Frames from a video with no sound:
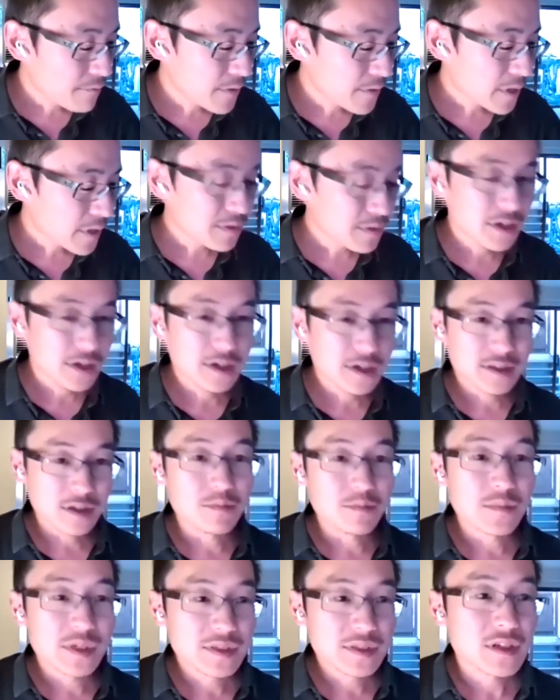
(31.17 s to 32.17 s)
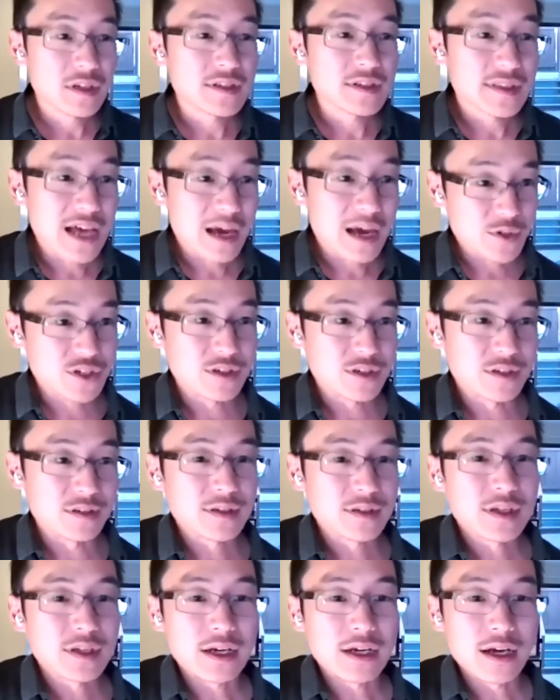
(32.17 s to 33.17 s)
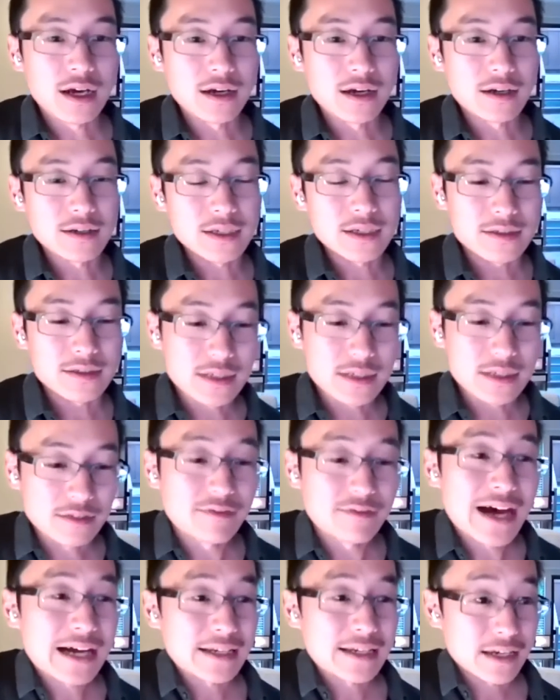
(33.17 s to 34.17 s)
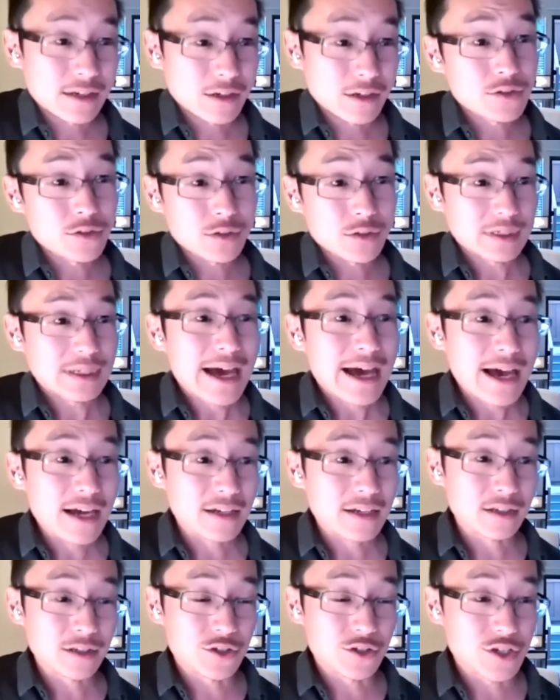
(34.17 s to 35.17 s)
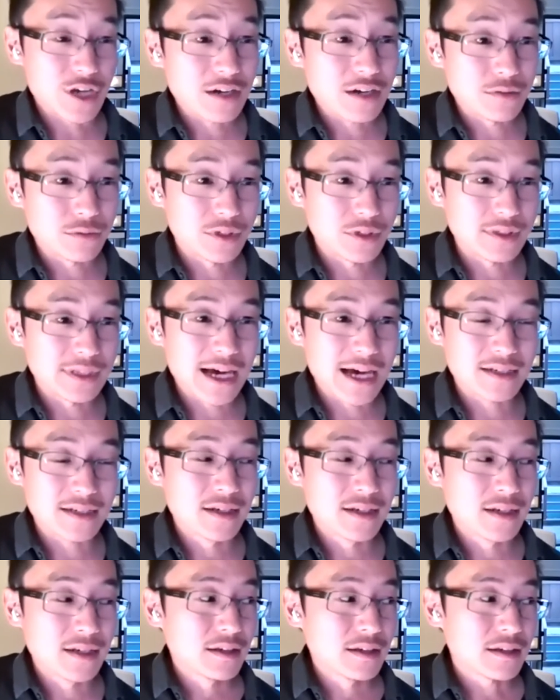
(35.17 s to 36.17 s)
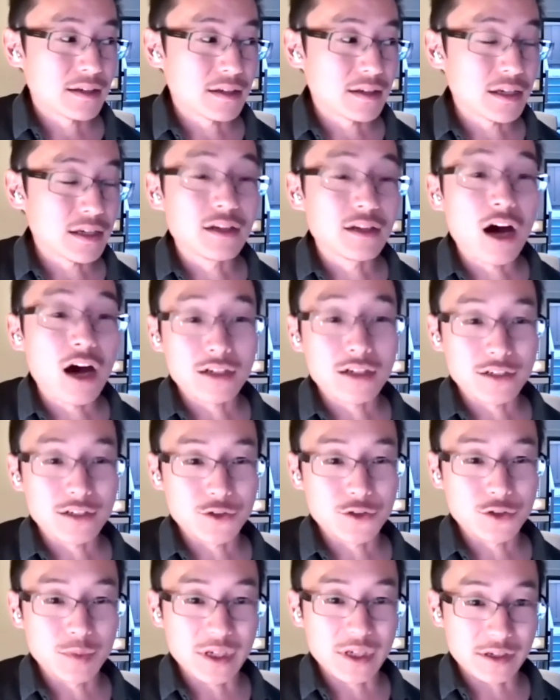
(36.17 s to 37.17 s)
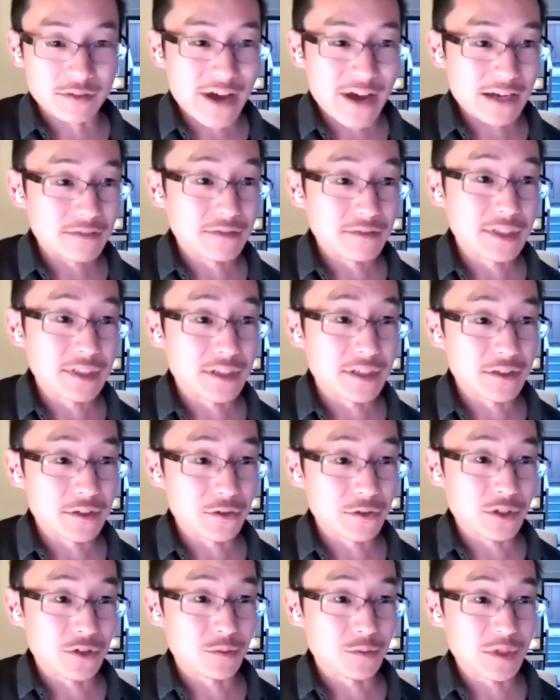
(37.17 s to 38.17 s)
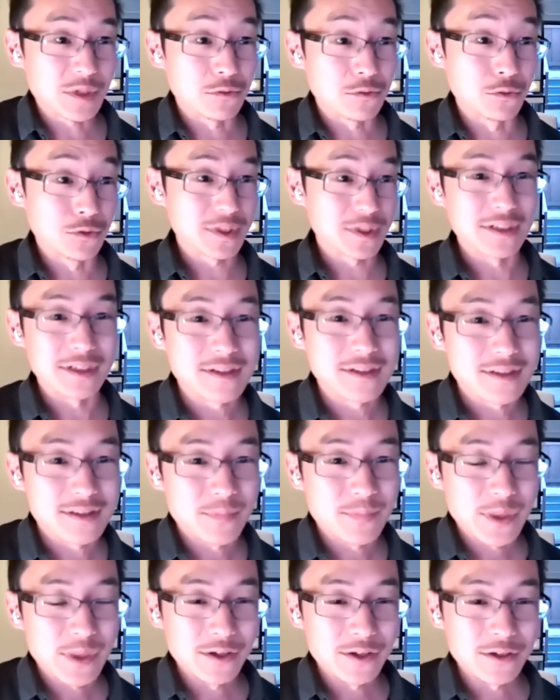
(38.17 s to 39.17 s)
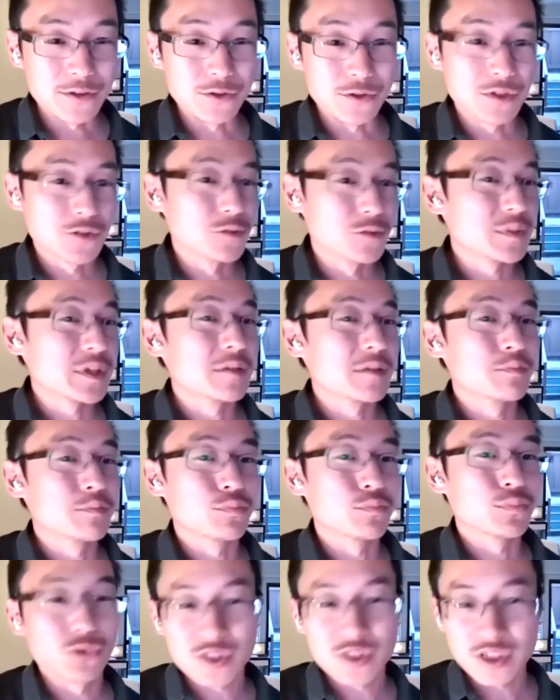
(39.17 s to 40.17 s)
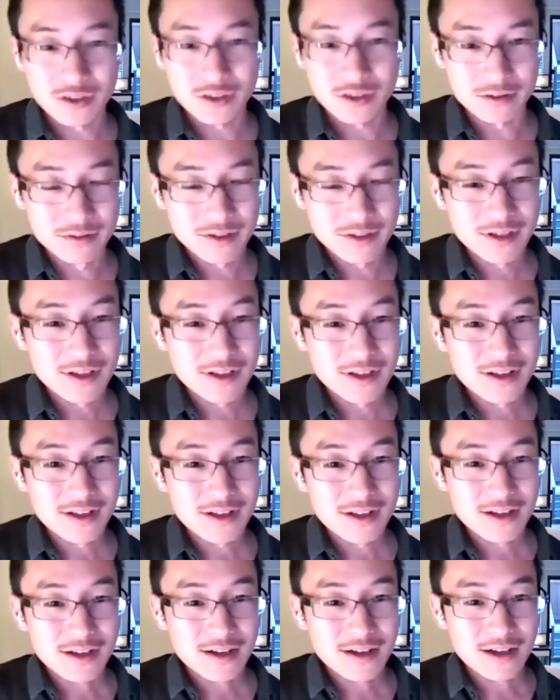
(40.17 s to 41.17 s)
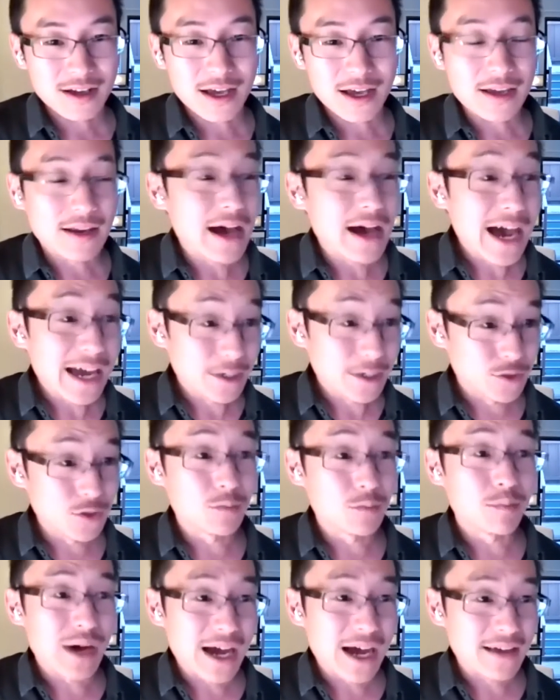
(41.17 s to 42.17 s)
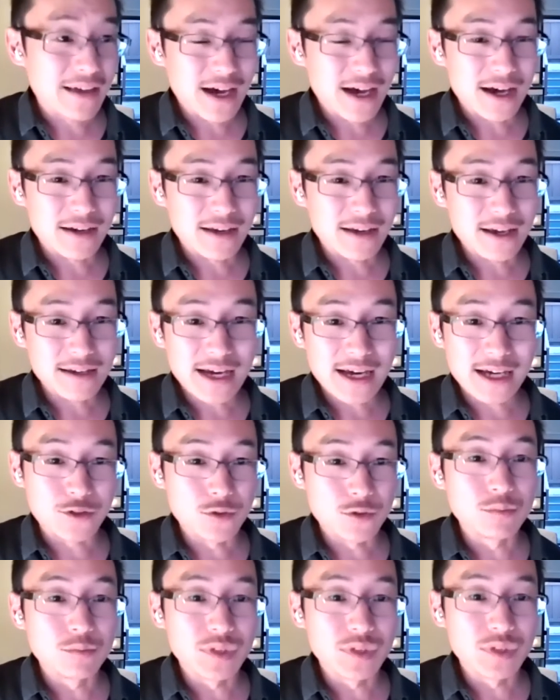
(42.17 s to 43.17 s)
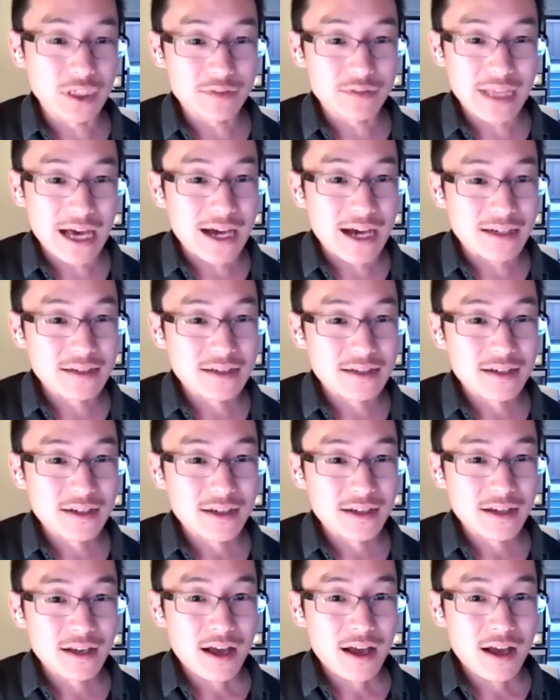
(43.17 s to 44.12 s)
I think there is a misconception in Silicon Valley and also in tech in general that in order to be an effective leader, you need to be ruthless. You need to be brutal. And I don't buy that, and I don't believe that.